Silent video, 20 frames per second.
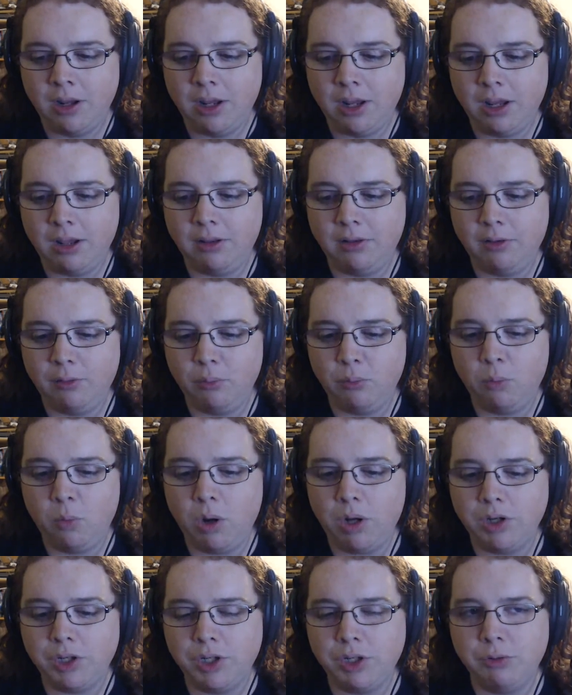is
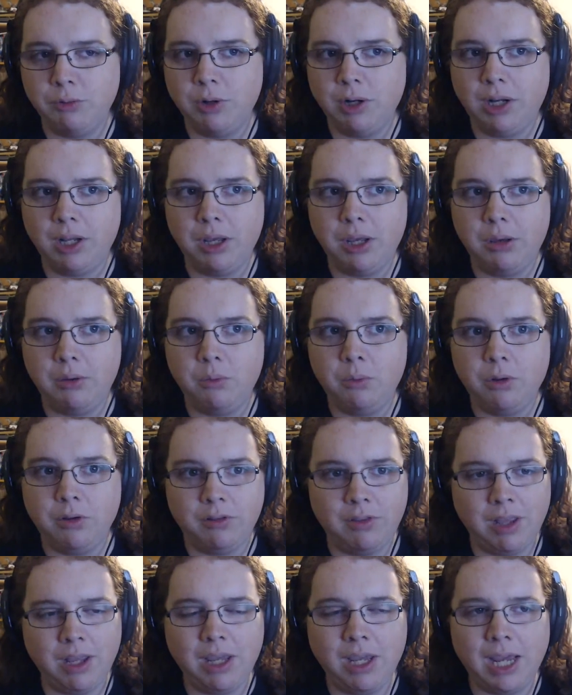what she really
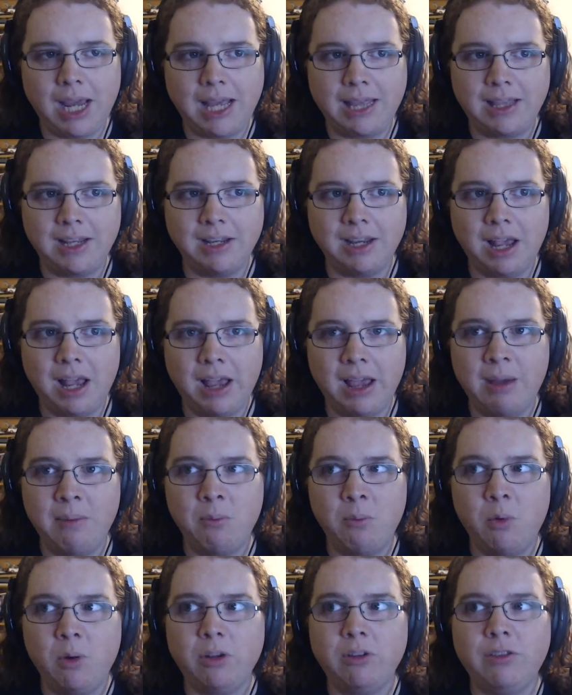was thinking at the
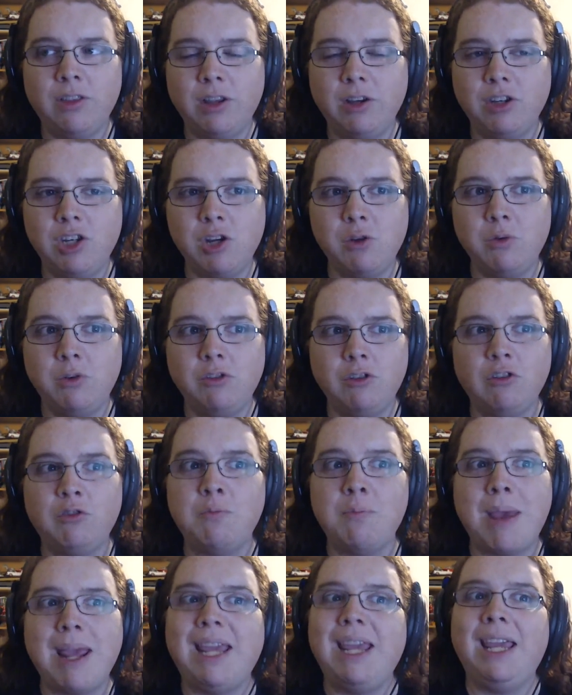time, was that she was just
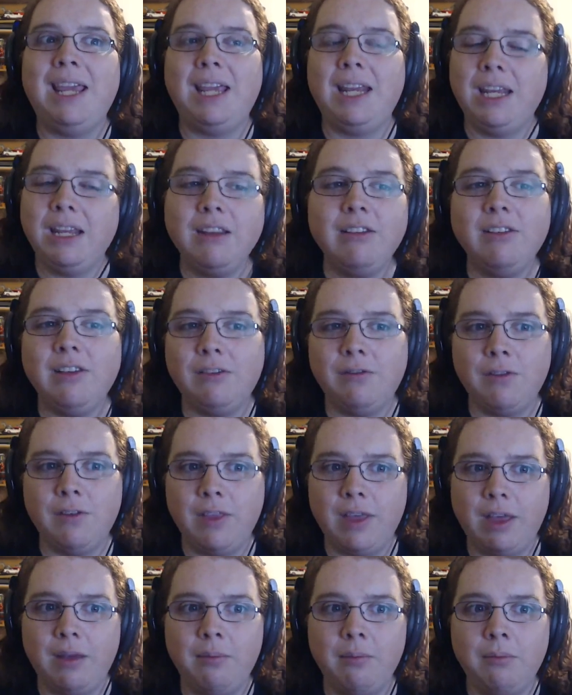making it easy for
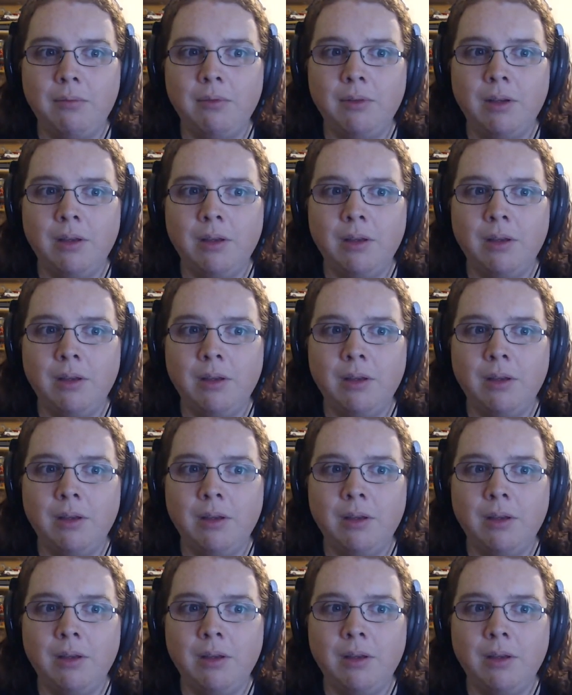them.